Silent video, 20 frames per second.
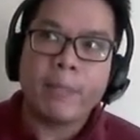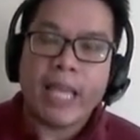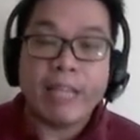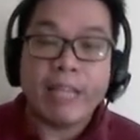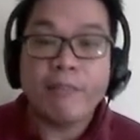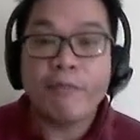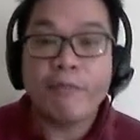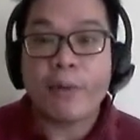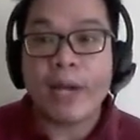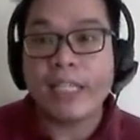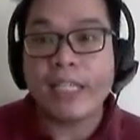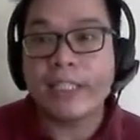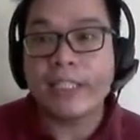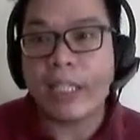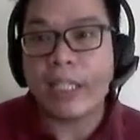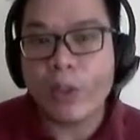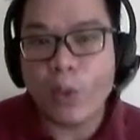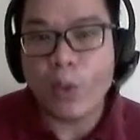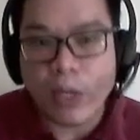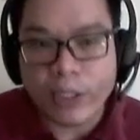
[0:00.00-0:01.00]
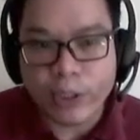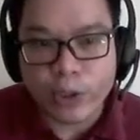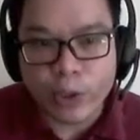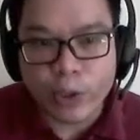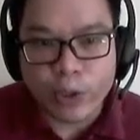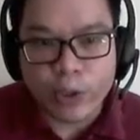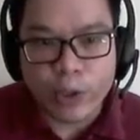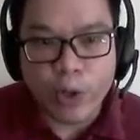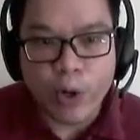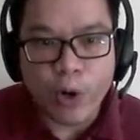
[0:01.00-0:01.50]
inferential
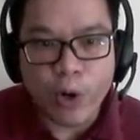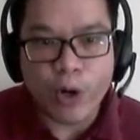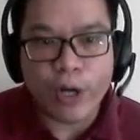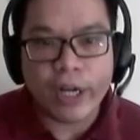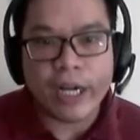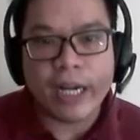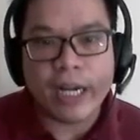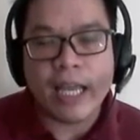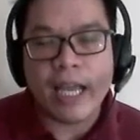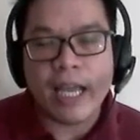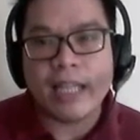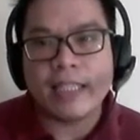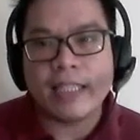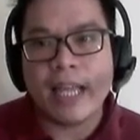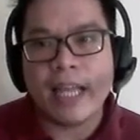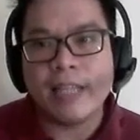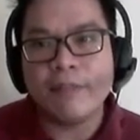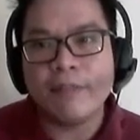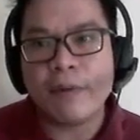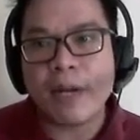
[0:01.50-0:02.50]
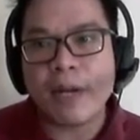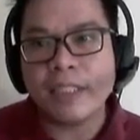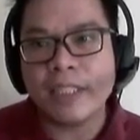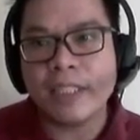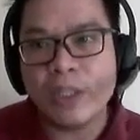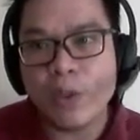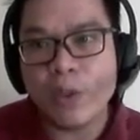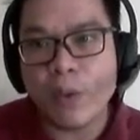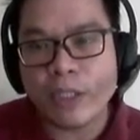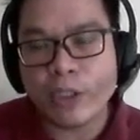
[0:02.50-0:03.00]
question, or the
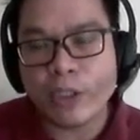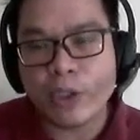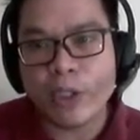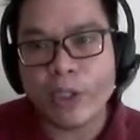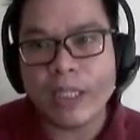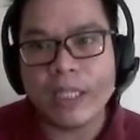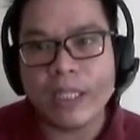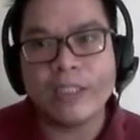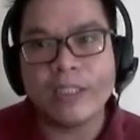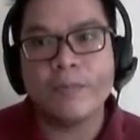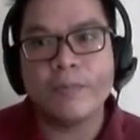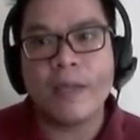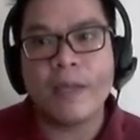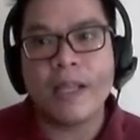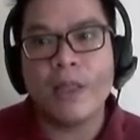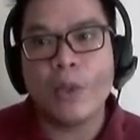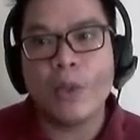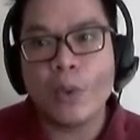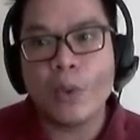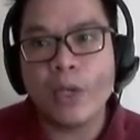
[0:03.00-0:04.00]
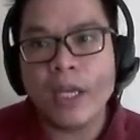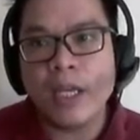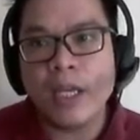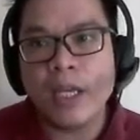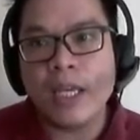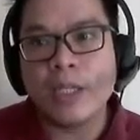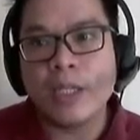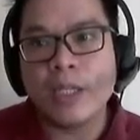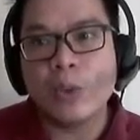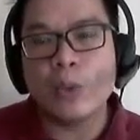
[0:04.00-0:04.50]
inferential question is be looking
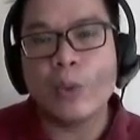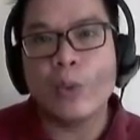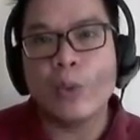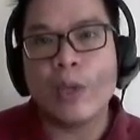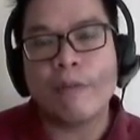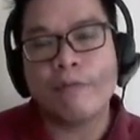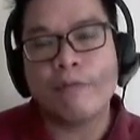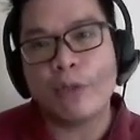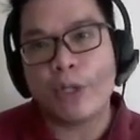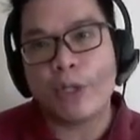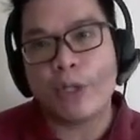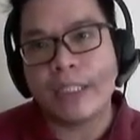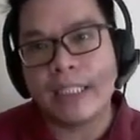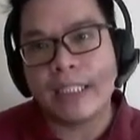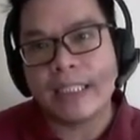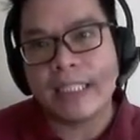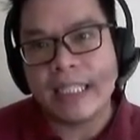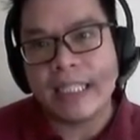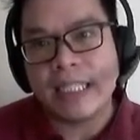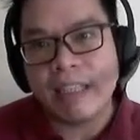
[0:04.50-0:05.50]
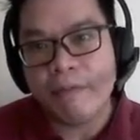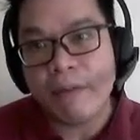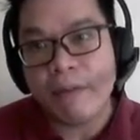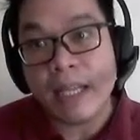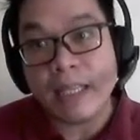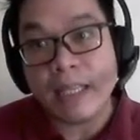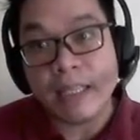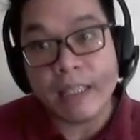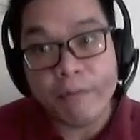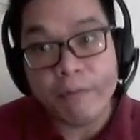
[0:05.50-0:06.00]
into if there is a
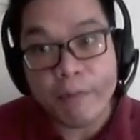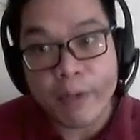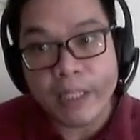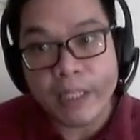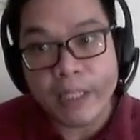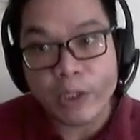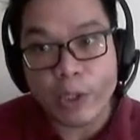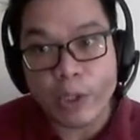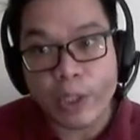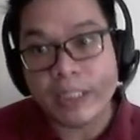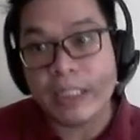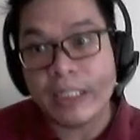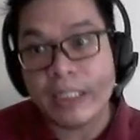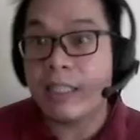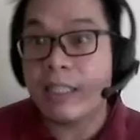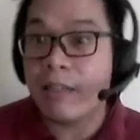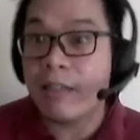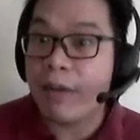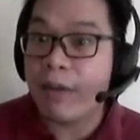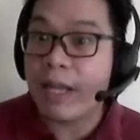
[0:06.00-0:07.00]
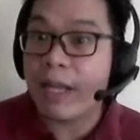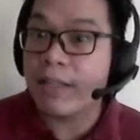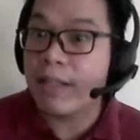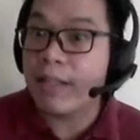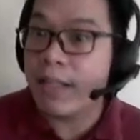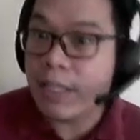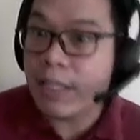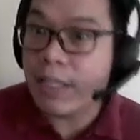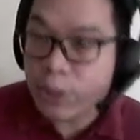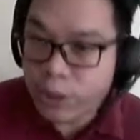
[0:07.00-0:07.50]
significant difference or significant
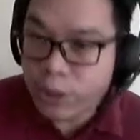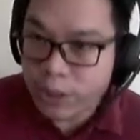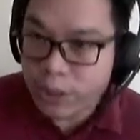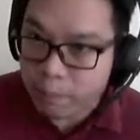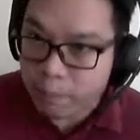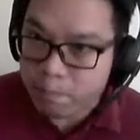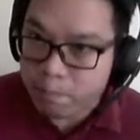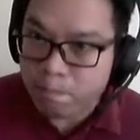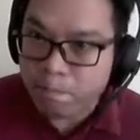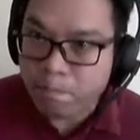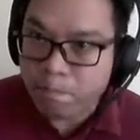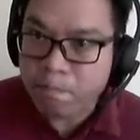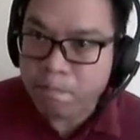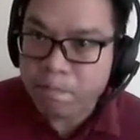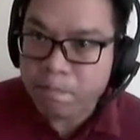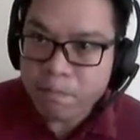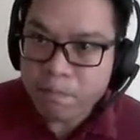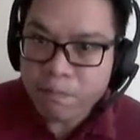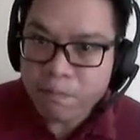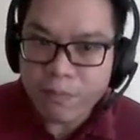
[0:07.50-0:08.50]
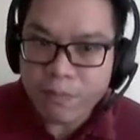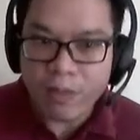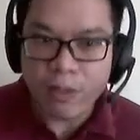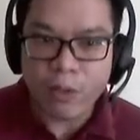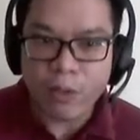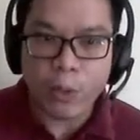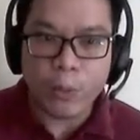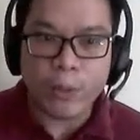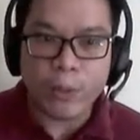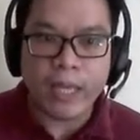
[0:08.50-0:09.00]
relationship.
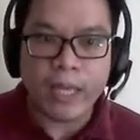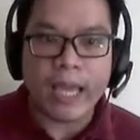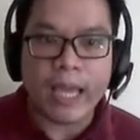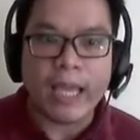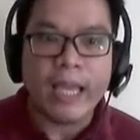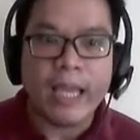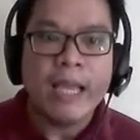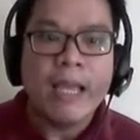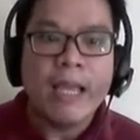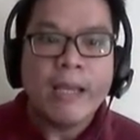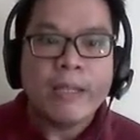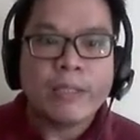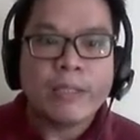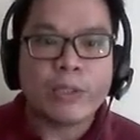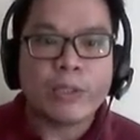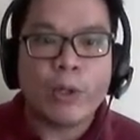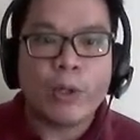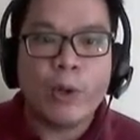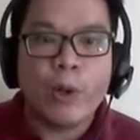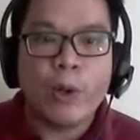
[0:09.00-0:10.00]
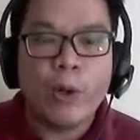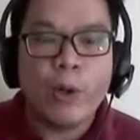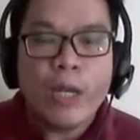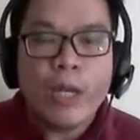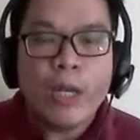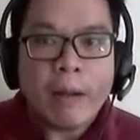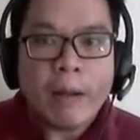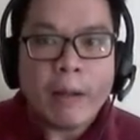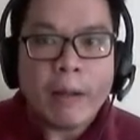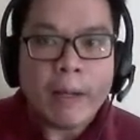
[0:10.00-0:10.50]
Okay, so
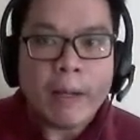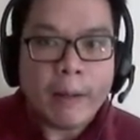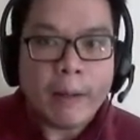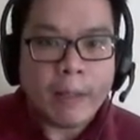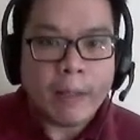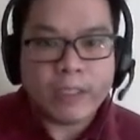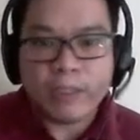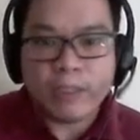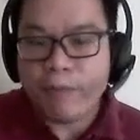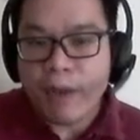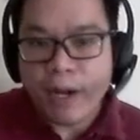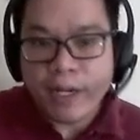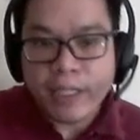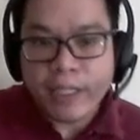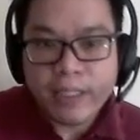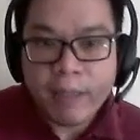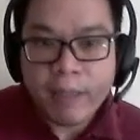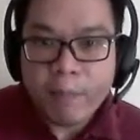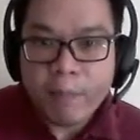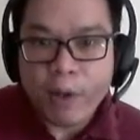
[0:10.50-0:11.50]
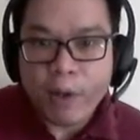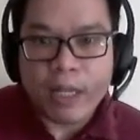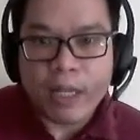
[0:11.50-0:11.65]
it's very simple.